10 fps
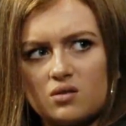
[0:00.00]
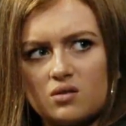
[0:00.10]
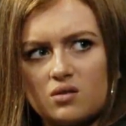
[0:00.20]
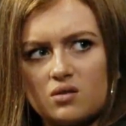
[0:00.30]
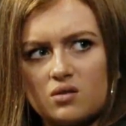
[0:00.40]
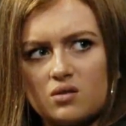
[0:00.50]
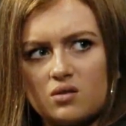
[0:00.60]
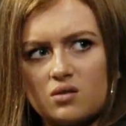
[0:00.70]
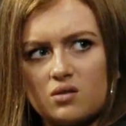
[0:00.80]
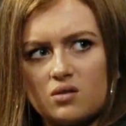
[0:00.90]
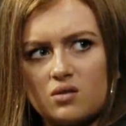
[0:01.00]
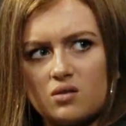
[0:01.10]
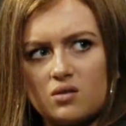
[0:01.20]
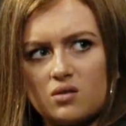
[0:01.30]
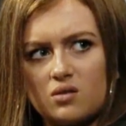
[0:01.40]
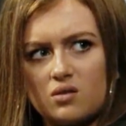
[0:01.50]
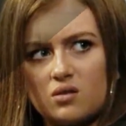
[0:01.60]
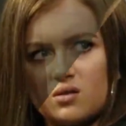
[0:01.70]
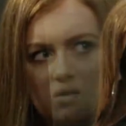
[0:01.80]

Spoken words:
(no one is talking)